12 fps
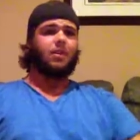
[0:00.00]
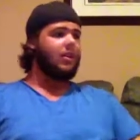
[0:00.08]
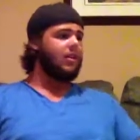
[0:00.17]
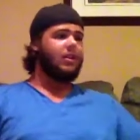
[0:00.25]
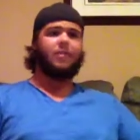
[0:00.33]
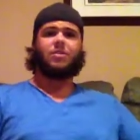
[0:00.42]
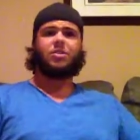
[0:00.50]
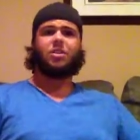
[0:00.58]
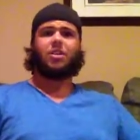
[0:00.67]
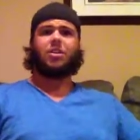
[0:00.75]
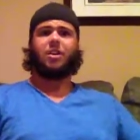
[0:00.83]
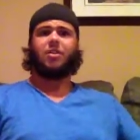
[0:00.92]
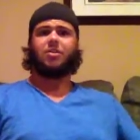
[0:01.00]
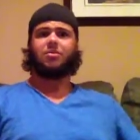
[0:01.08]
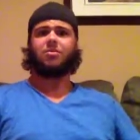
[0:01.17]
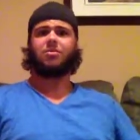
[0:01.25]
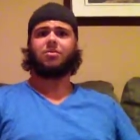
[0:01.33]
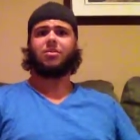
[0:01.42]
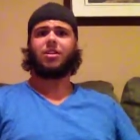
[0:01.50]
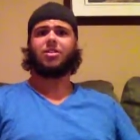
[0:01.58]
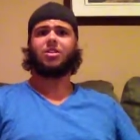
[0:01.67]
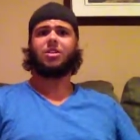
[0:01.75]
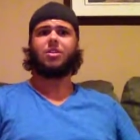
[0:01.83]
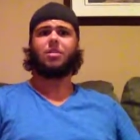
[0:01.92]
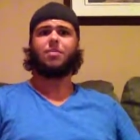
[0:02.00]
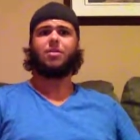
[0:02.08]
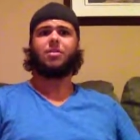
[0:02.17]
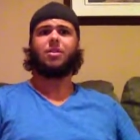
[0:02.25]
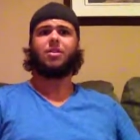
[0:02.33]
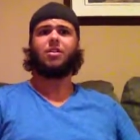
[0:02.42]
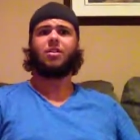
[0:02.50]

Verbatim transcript: I didn't even see y'all there. You guys snuck up on me.